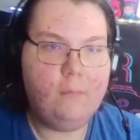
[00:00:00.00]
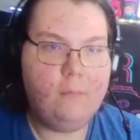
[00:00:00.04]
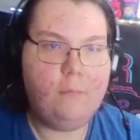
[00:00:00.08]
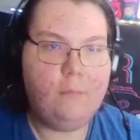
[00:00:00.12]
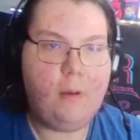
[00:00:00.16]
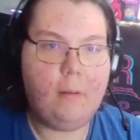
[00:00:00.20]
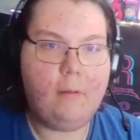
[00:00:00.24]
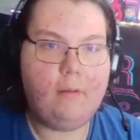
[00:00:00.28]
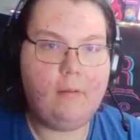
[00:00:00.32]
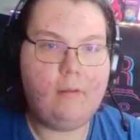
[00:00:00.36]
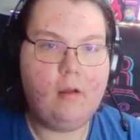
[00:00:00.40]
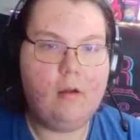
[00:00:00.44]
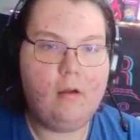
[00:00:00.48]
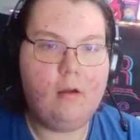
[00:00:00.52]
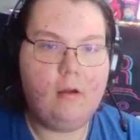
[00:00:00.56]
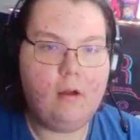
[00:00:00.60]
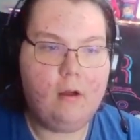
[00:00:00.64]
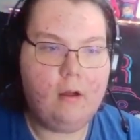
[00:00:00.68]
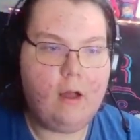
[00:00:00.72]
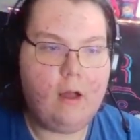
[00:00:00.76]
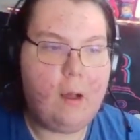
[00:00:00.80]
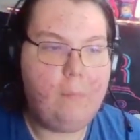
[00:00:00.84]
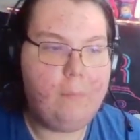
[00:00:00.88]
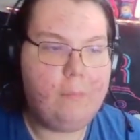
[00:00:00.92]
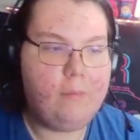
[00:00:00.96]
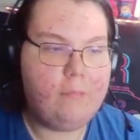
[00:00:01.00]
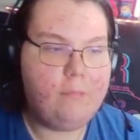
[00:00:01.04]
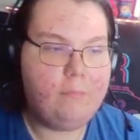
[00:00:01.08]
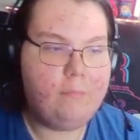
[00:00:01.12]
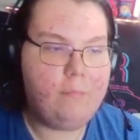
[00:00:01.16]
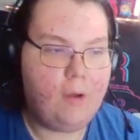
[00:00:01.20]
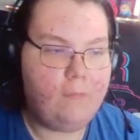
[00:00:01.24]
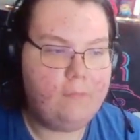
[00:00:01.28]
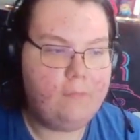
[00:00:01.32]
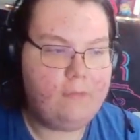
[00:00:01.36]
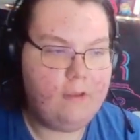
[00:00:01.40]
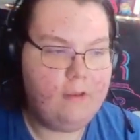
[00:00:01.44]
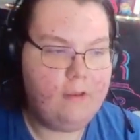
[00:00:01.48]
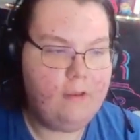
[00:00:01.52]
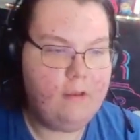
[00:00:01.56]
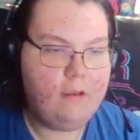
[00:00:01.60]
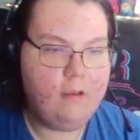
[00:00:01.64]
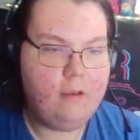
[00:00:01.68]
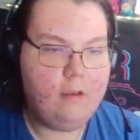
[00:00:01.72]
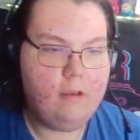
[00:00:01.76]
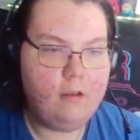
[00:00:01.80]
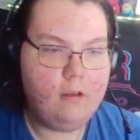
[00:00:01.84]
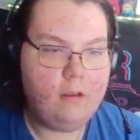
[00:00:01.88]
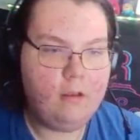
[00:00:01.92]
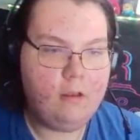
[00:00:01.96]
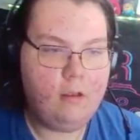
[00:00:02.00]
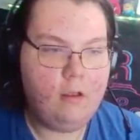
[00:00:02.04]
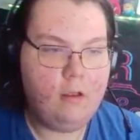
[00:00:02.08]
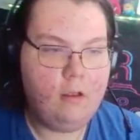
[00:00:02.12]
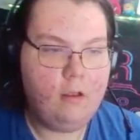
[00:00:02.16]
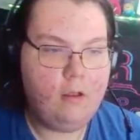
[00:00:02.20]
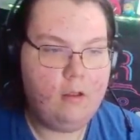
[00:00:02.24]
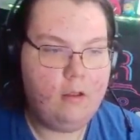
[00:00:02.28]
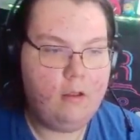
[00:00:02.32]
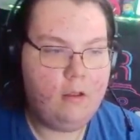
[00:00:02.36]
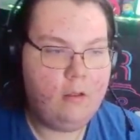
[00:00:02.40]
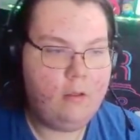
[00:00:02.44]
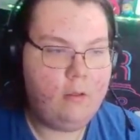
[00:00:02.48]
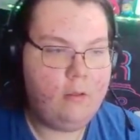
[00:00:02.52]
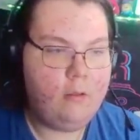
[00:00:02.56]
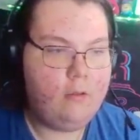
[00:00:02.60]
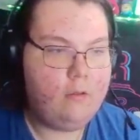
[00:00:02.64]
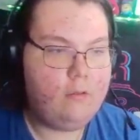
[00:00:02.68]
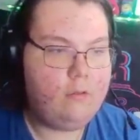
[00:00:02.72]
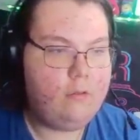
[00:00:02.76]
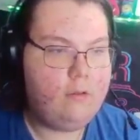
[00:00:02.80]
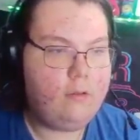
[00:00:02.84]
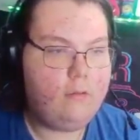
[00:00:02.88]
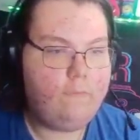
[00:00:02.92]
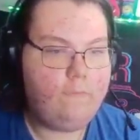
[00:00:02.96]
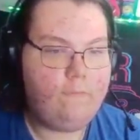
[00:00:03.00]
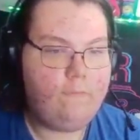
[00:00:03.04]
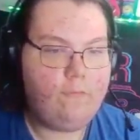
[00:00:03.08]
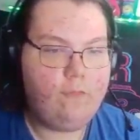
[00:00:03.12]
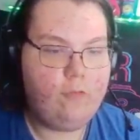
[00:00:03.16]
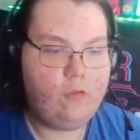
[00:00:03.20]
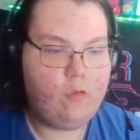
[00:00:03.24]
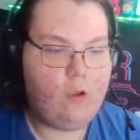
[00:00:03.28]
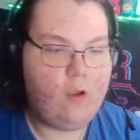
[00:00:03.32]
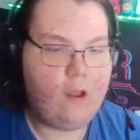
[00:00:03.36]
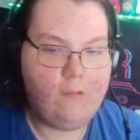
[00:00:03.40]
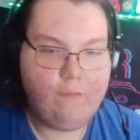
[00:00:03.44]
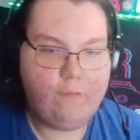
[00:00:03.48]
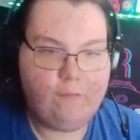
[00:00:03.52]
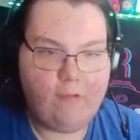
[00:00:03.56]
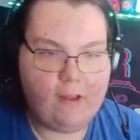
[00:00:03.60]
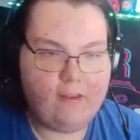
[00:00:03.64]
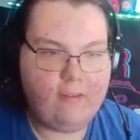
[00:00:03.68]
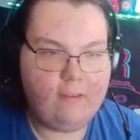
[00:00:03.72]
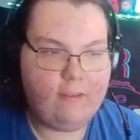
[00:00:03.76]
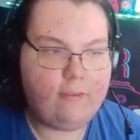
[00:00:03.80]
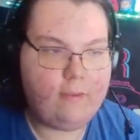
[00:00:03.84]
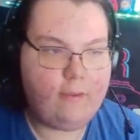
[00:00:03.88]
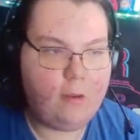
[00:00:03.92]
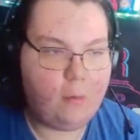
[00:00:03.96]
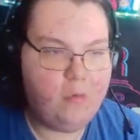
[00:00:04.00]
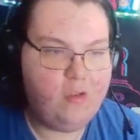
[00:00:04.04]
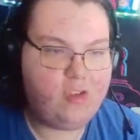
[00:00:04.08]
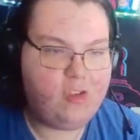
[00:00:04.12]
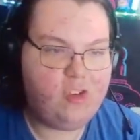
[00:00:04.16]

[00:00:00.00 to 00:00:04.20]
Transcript: Probably go up this mountain to try to find some